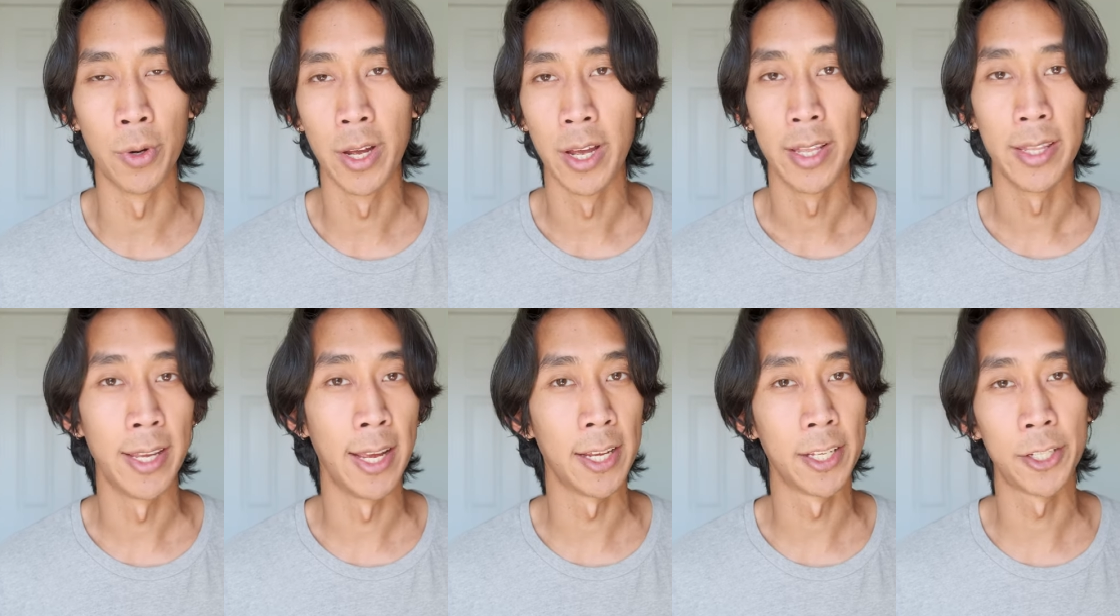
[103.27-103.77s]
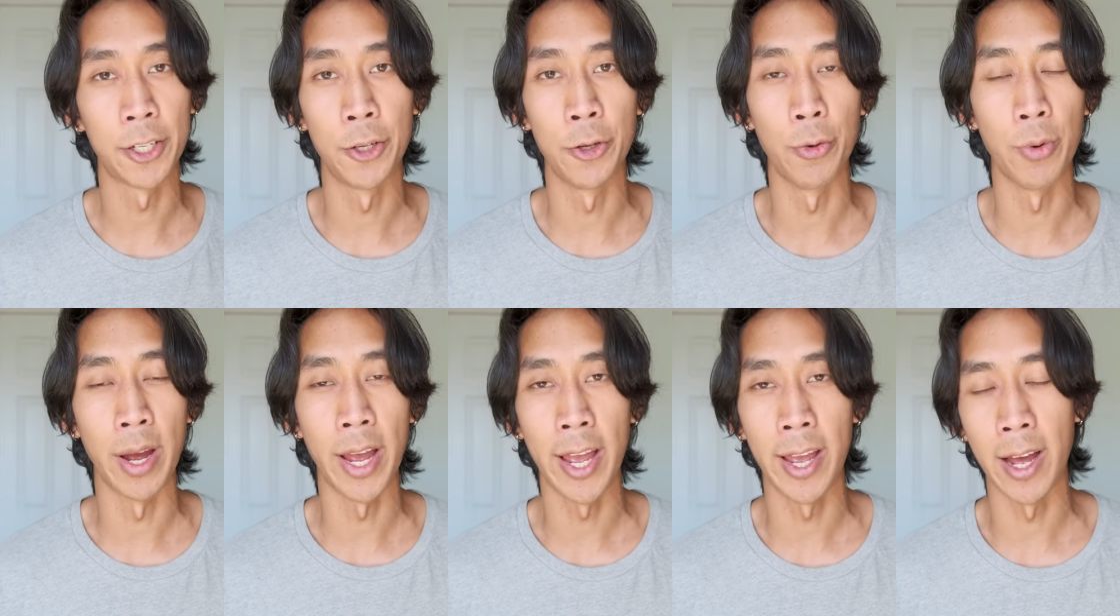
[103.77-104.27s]
the
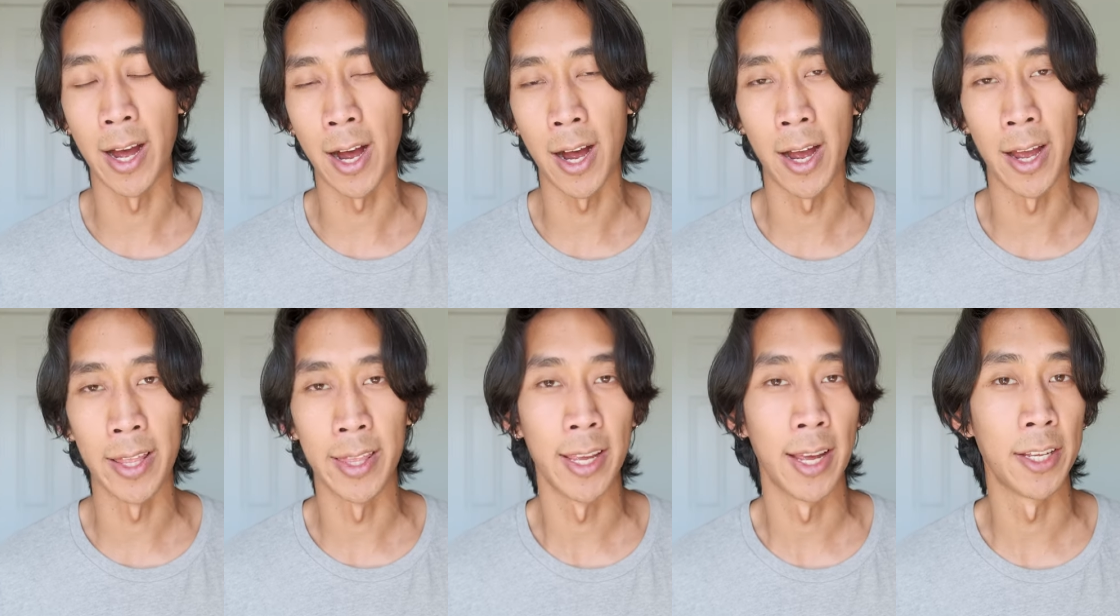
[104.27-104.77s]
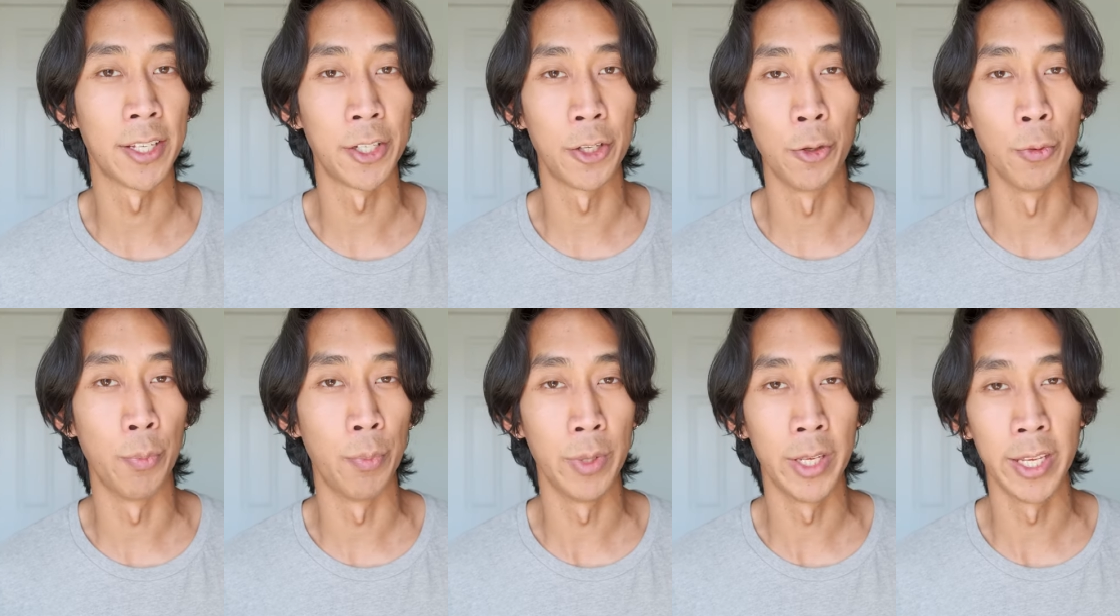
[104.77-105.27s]
SQ-AI, the
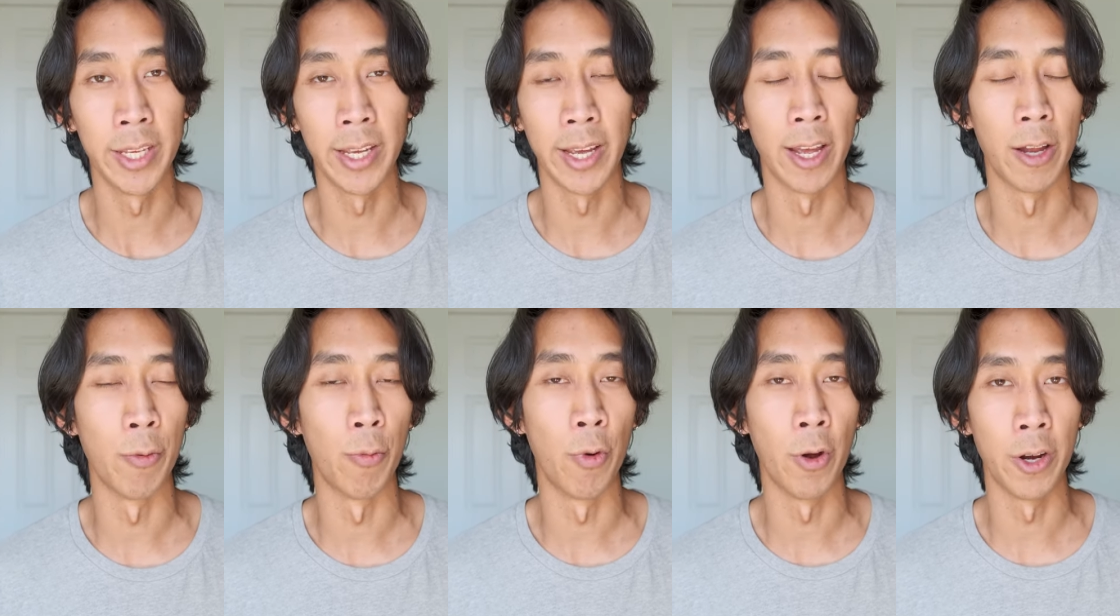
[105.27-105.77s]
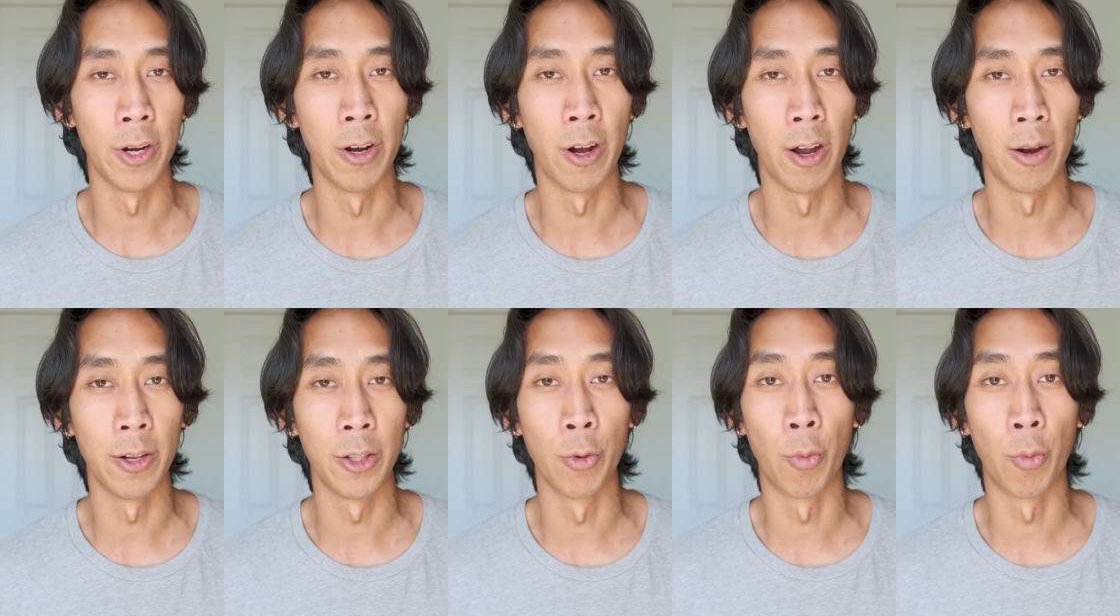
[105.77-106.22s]
SQ-B and whatnot.